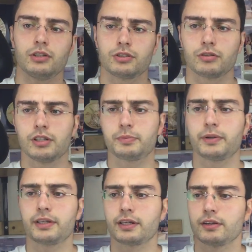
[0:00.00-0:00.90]
So this
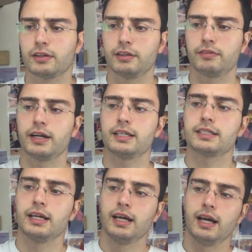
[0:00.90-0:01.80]
particular device
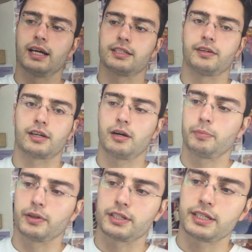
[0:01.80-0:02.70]
has a
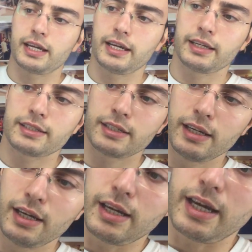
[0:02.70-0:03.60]
couple of settings.
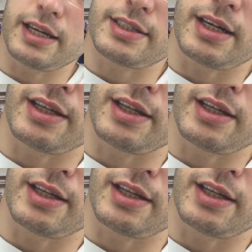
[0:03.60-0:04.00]
It has